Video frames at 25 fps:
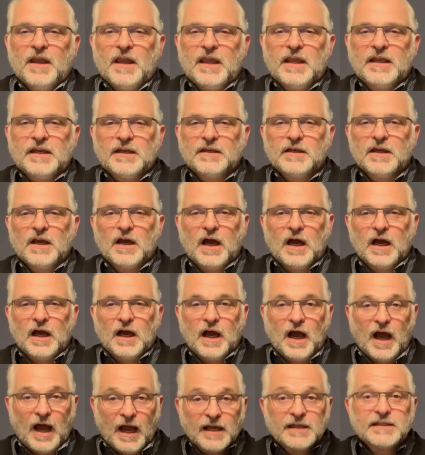in
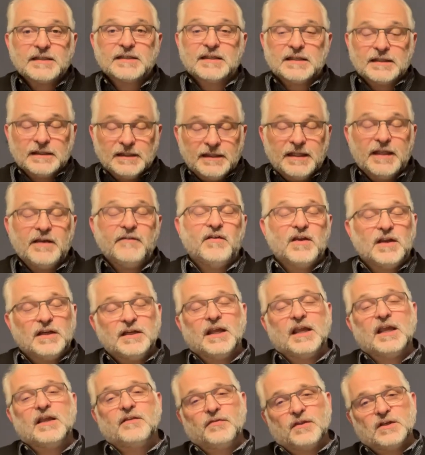us living
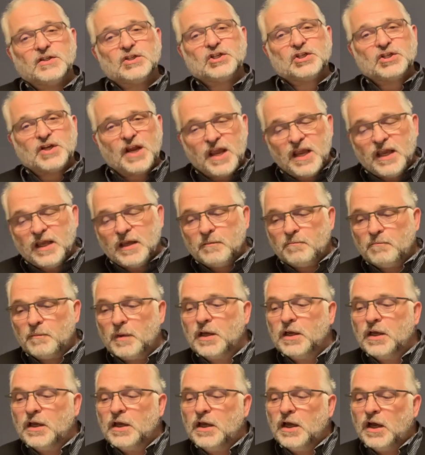in the
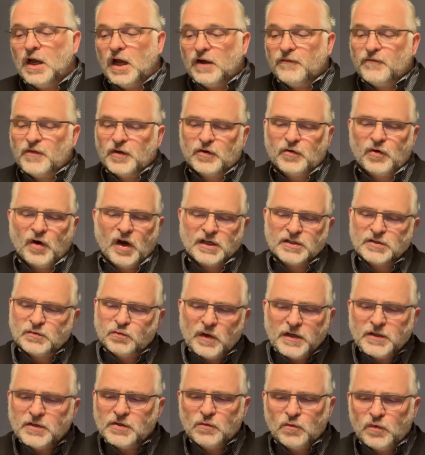shame of the cross.
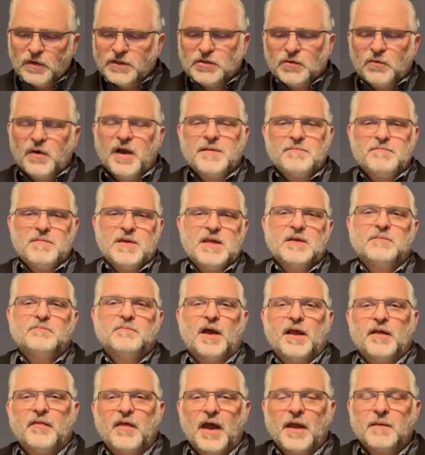What do I mean
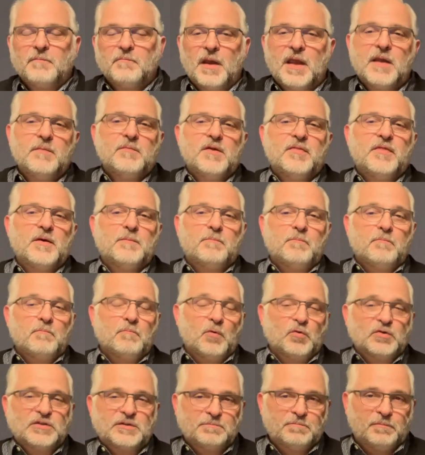by that? Maybe the
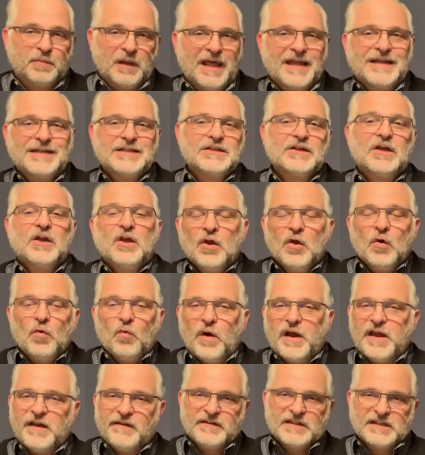most blunt
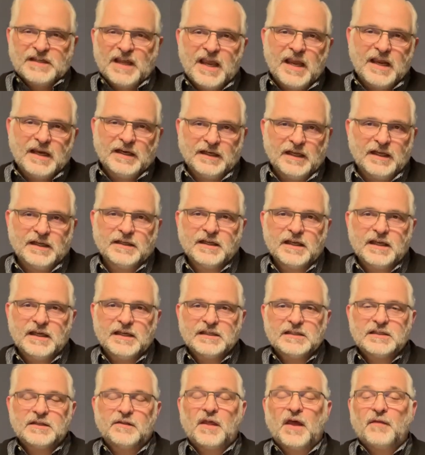way of saying it
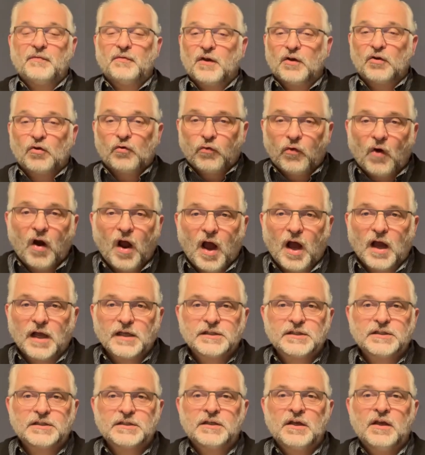is that the
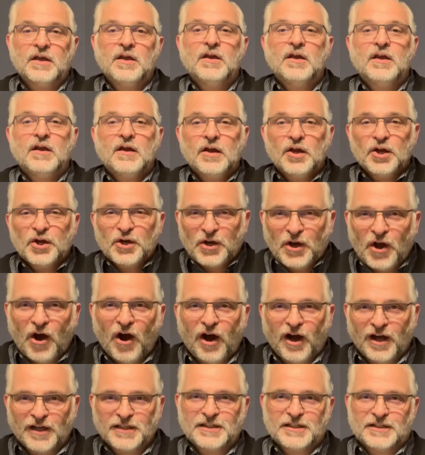cross
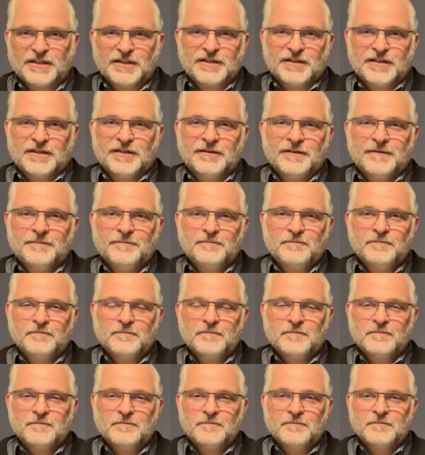costs.
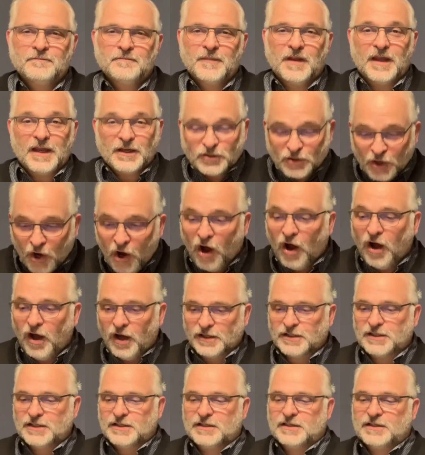It
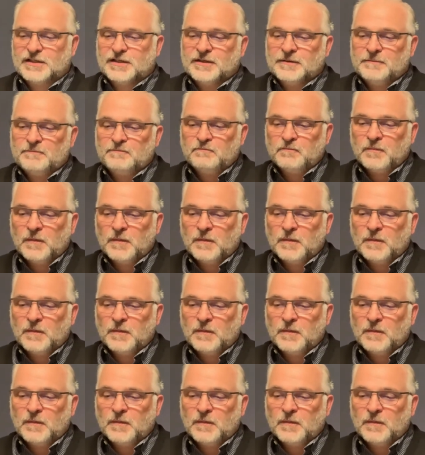costs.